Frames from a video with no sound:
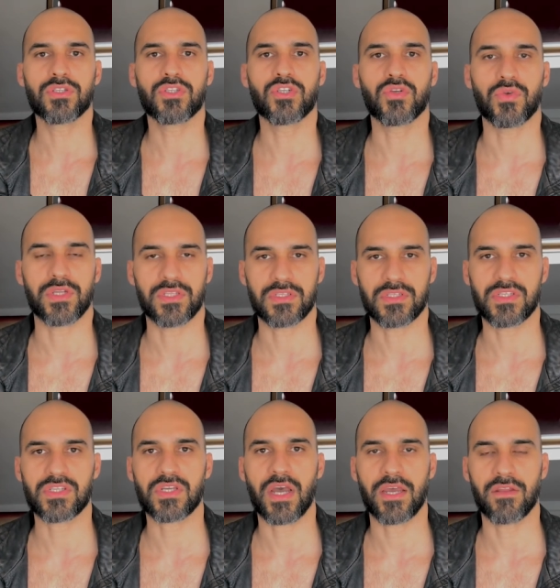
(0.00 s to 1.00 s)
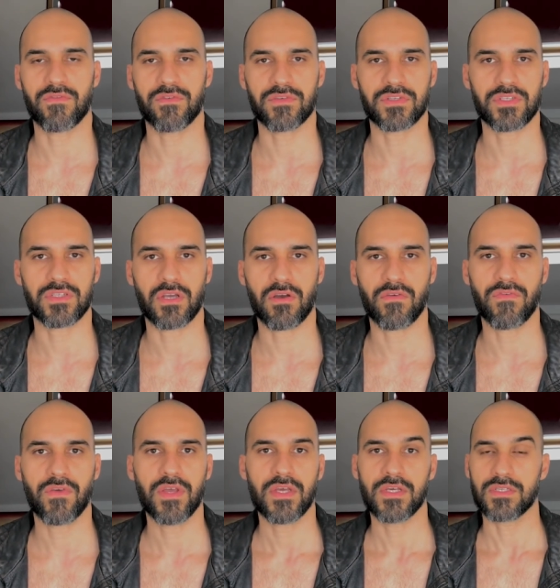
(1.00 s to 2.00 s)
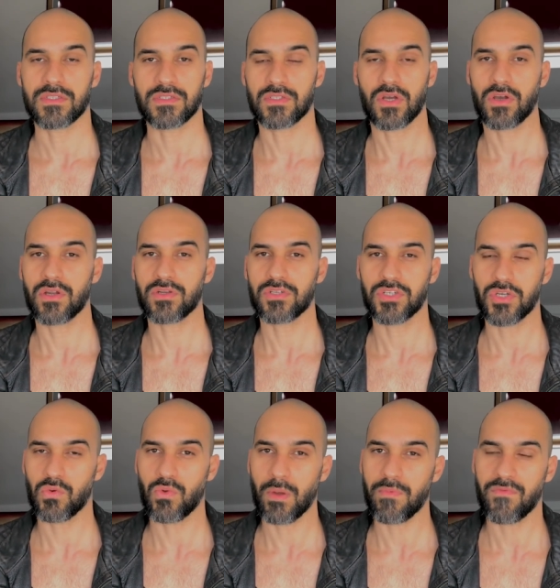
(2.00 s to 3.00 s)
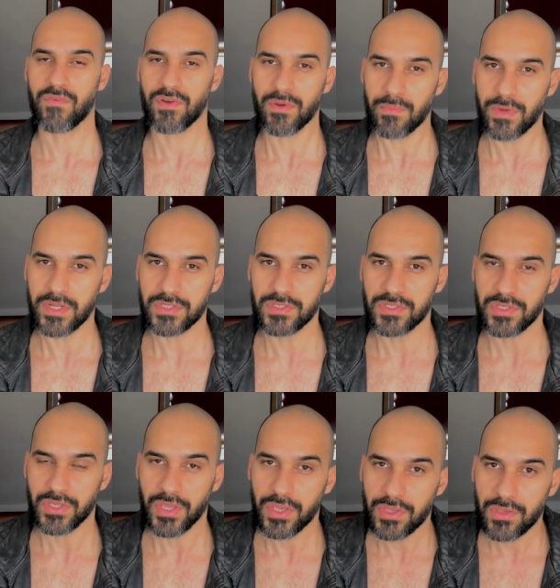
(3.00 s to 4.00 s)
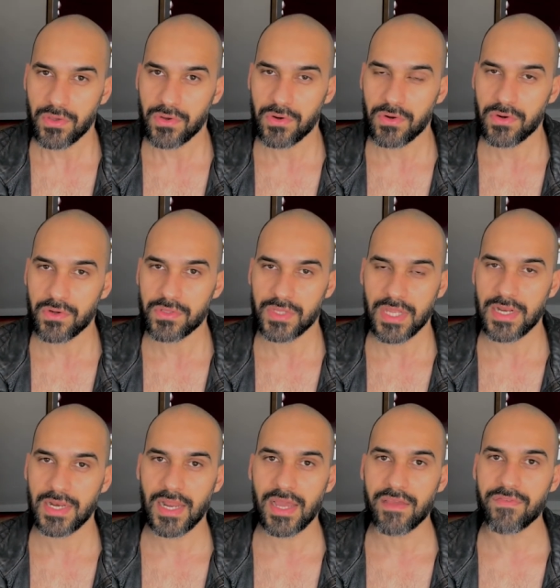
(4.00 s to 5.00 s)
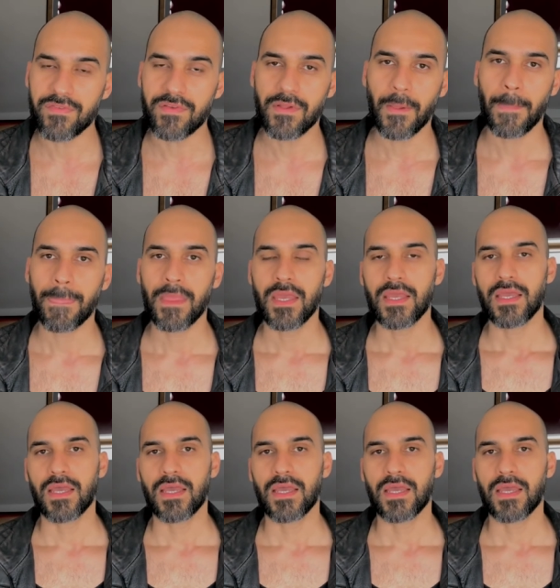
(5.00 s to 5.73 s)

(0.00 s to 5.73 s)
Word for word: nurturing side of yourself is not going to show up very much in your daily life